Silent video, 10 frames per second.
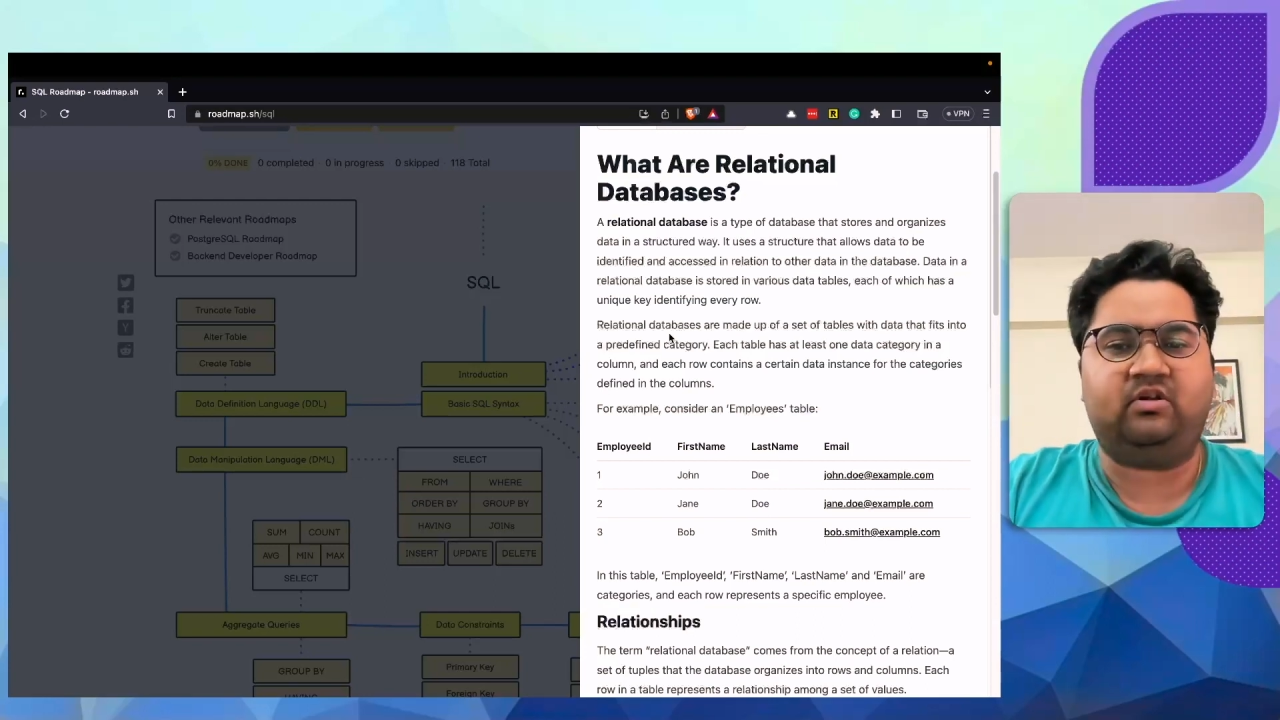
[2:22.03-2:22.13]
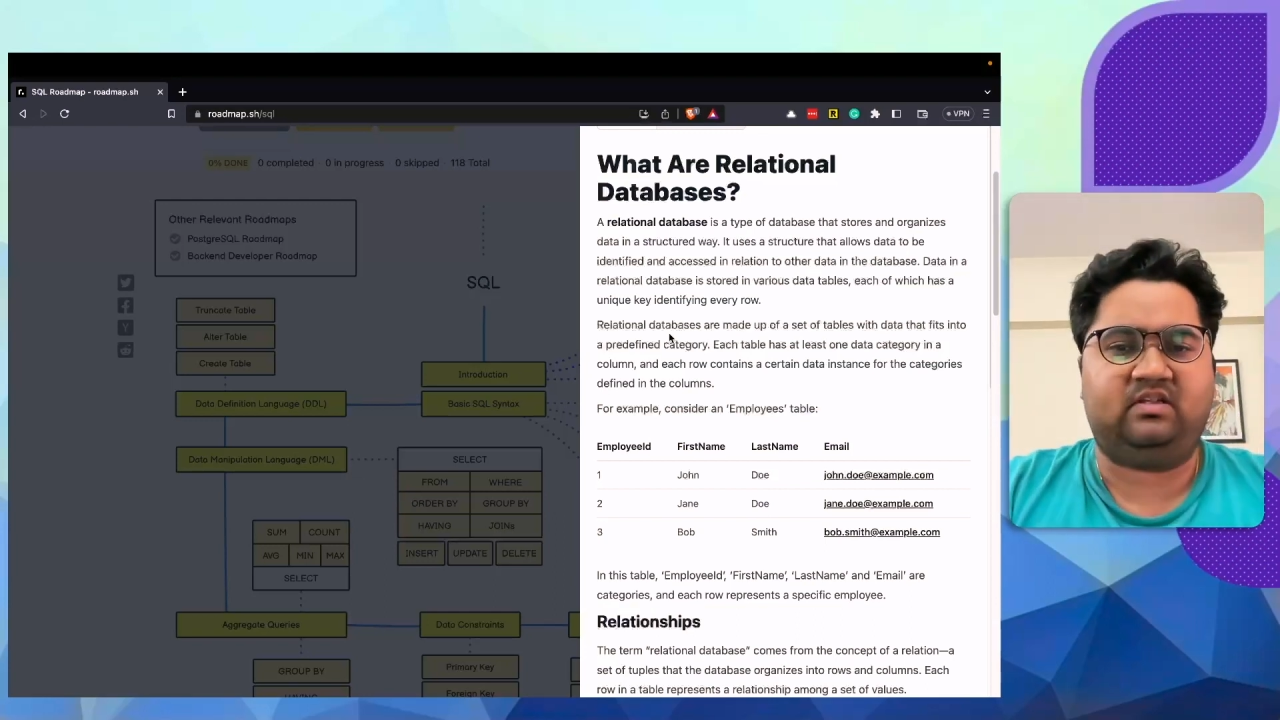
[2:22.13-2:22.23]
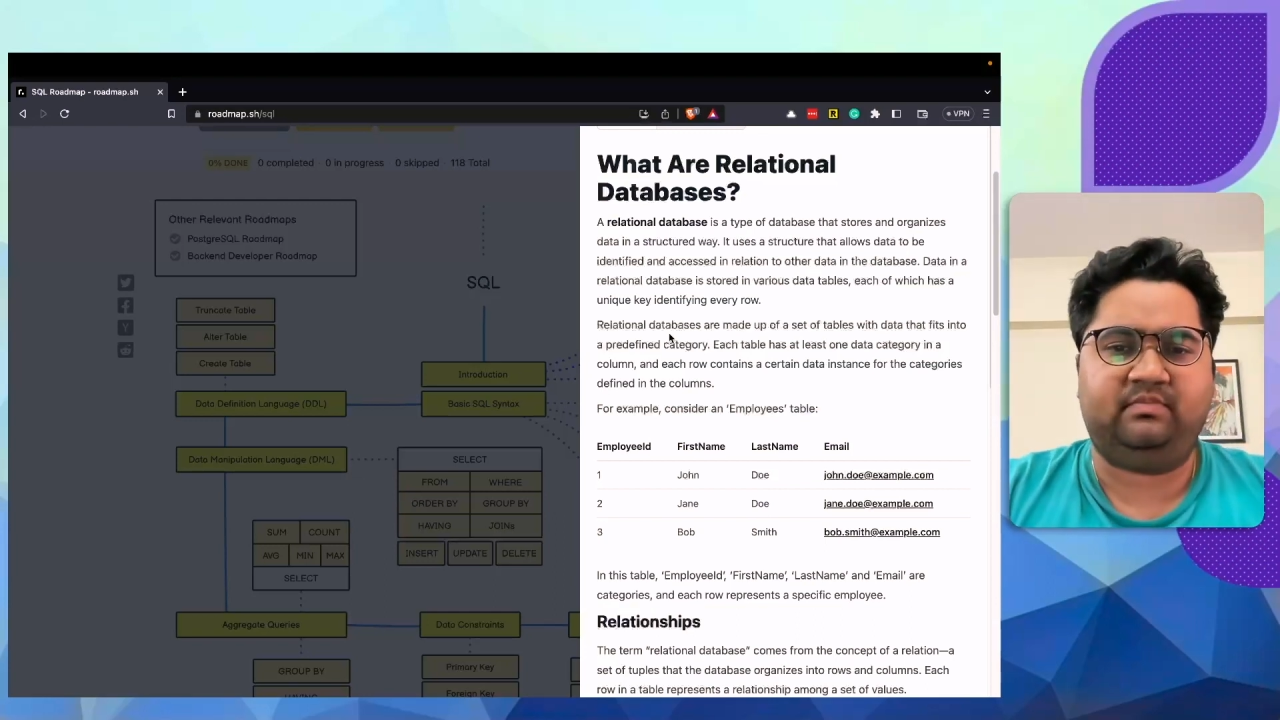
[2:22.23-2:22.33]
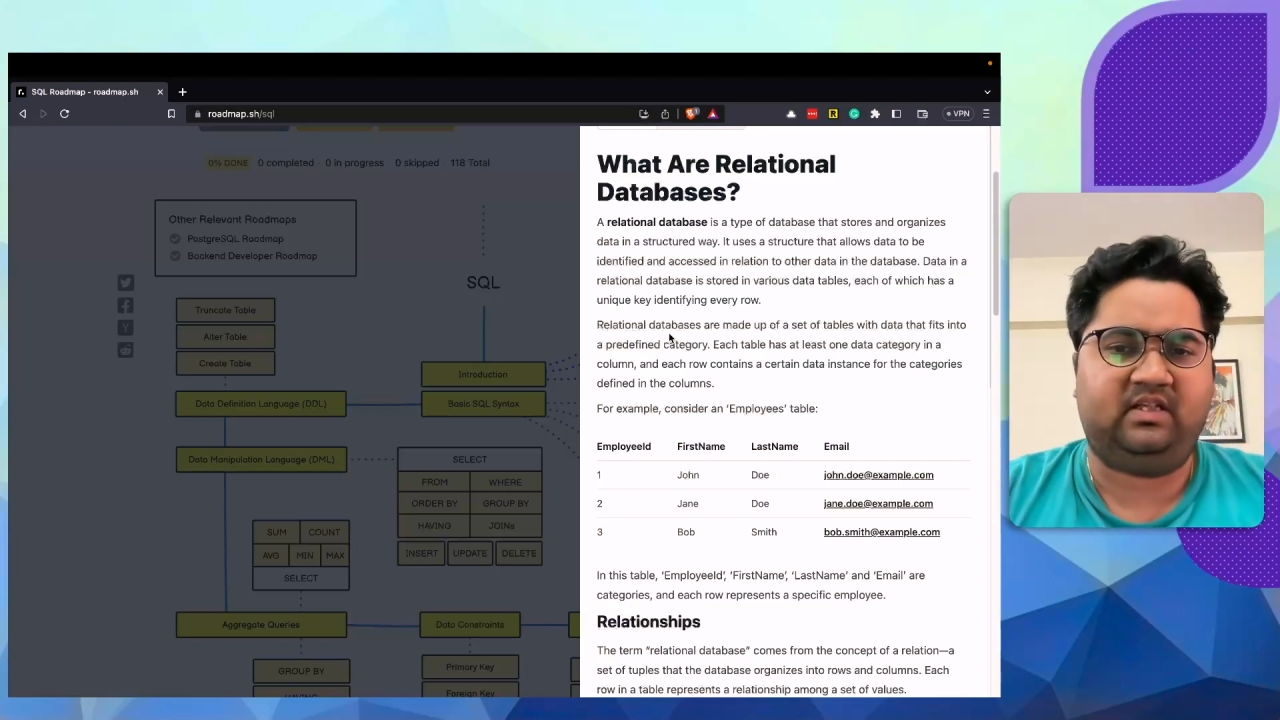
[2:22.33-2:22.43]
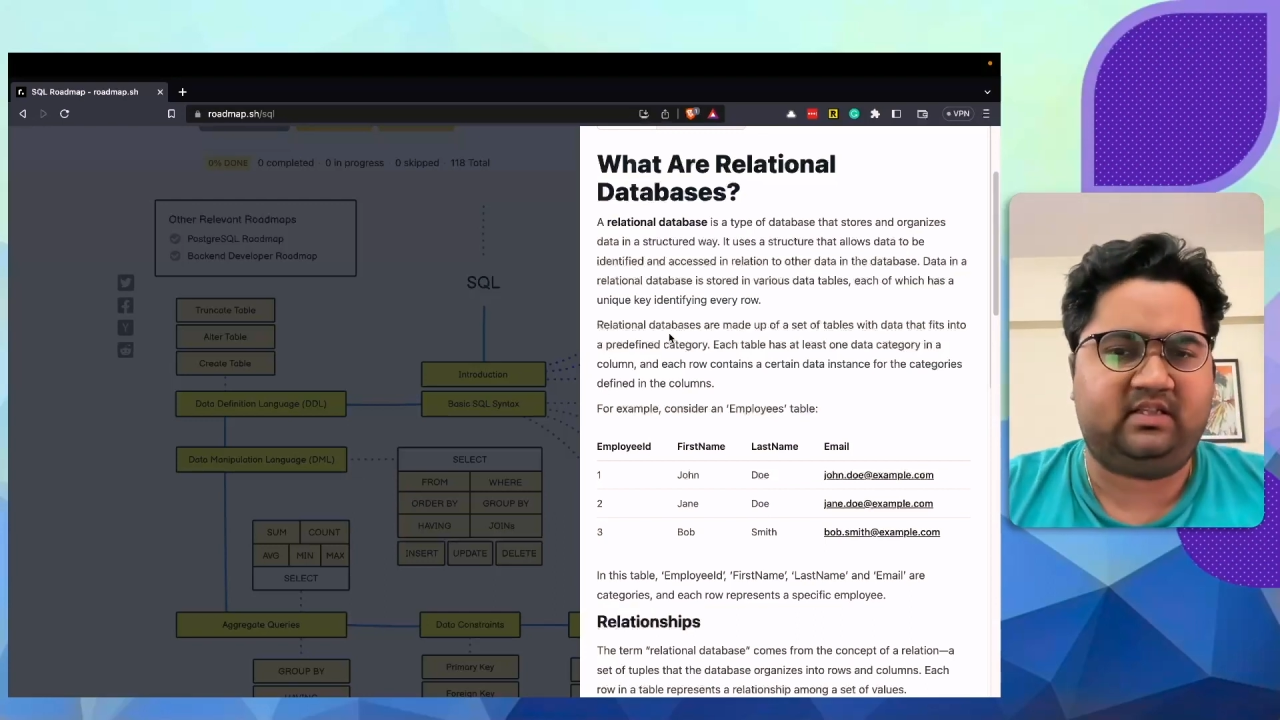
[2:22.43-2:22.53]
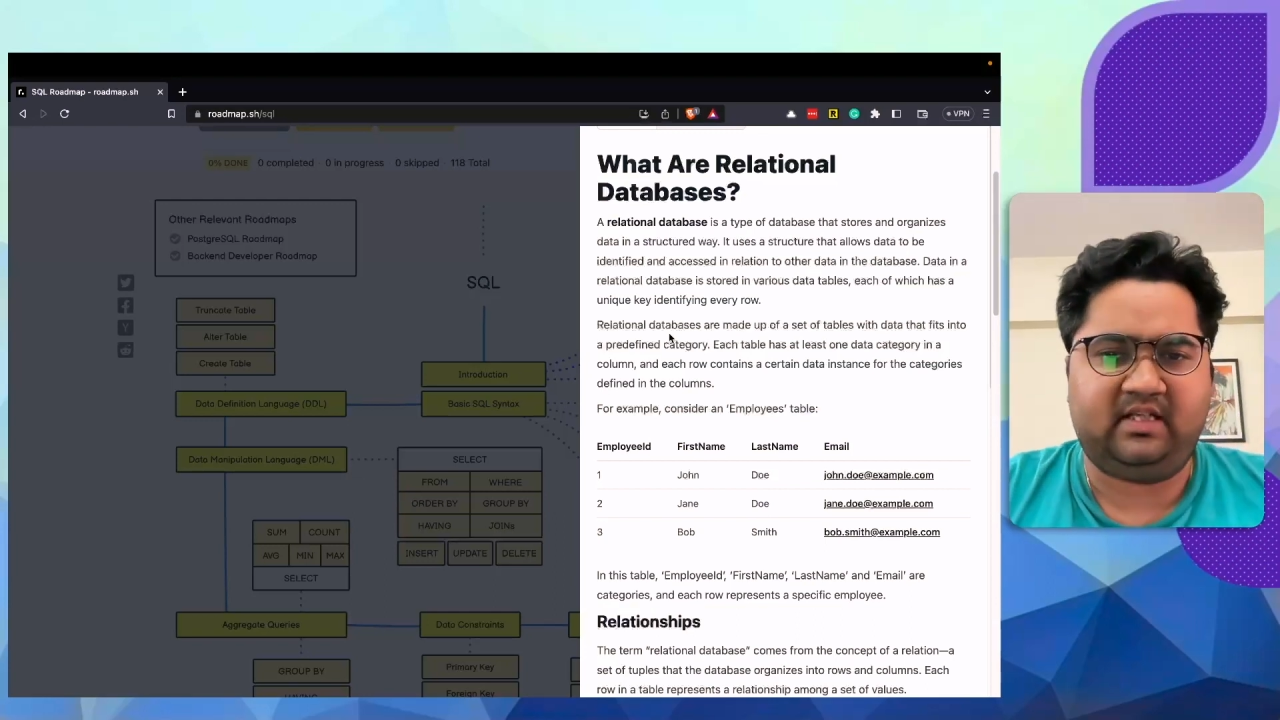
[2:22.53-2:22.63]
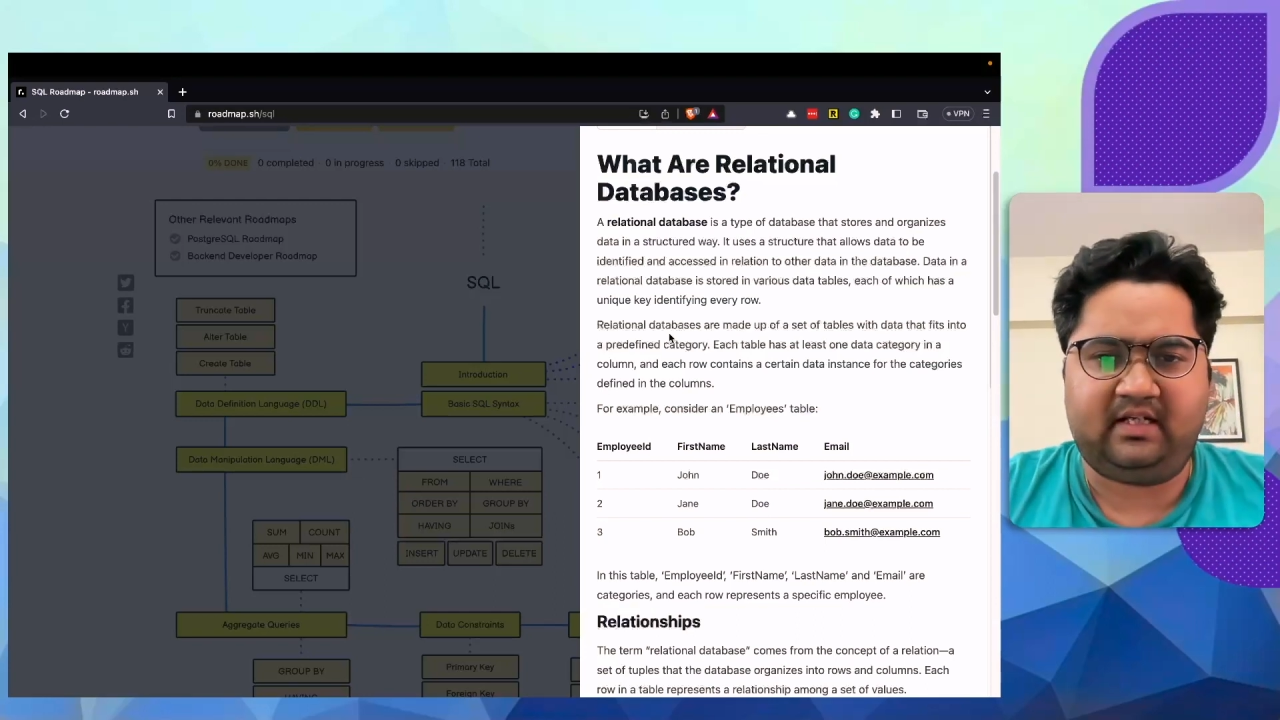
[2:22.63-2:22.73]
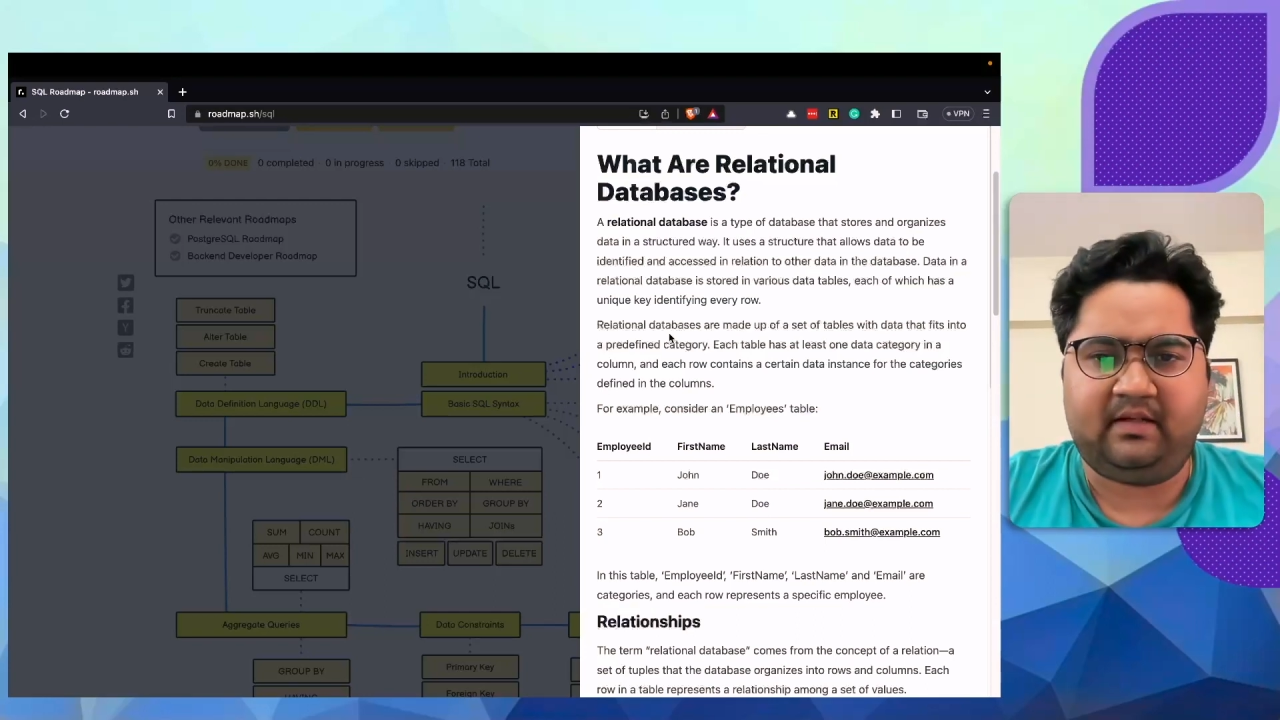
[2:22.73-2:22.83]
something like that.